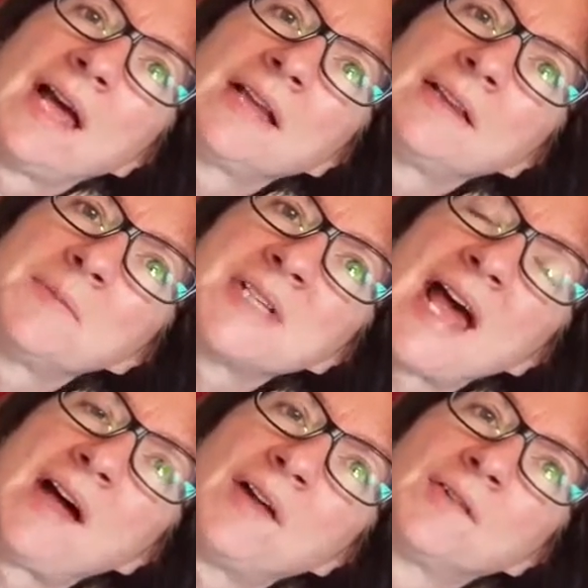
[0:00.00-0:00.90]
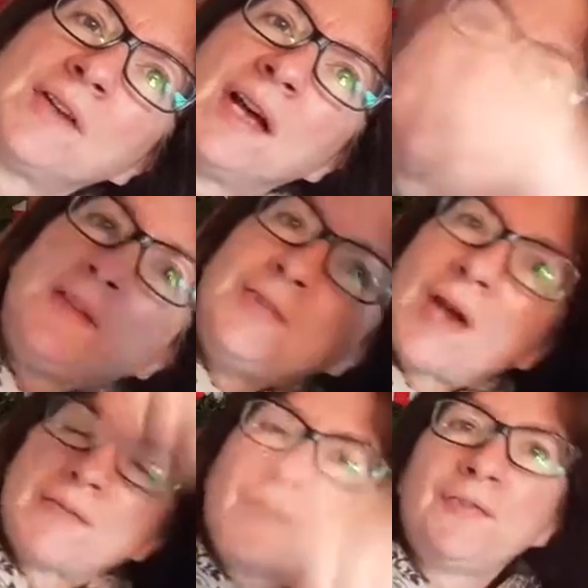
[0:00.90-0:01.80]
Hang them down, and if you
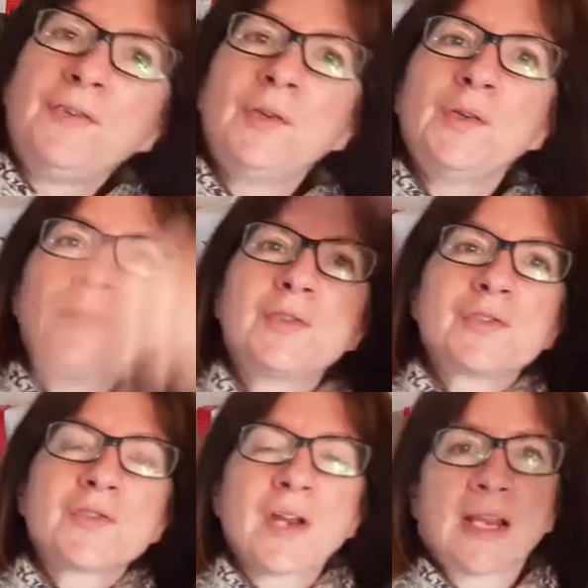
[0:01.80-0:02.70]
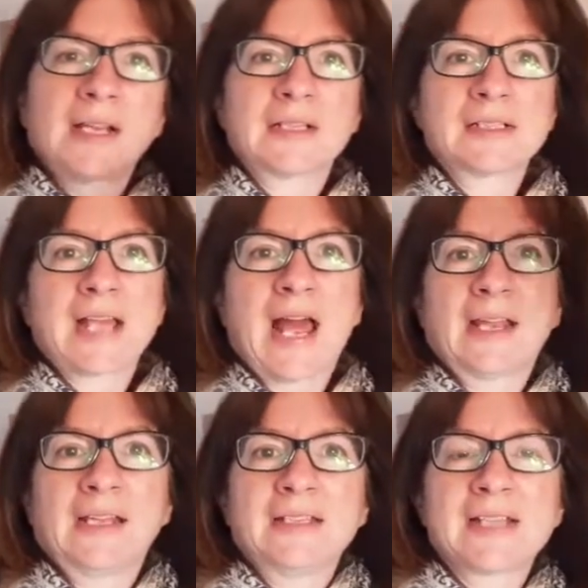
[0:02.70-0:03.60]
have a few strings
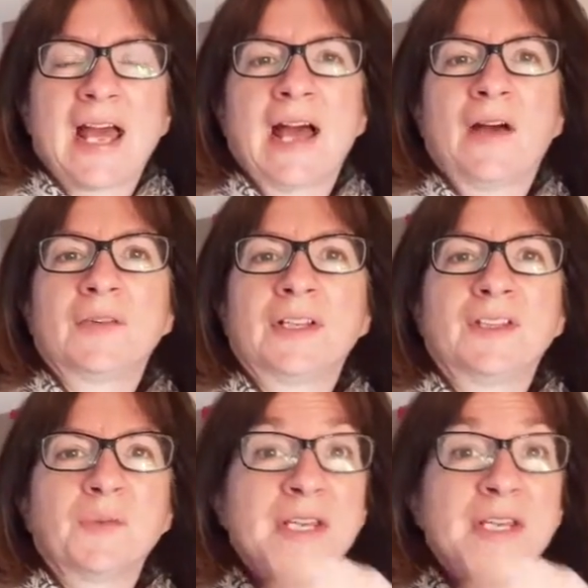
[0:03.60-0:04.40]
hanging down in the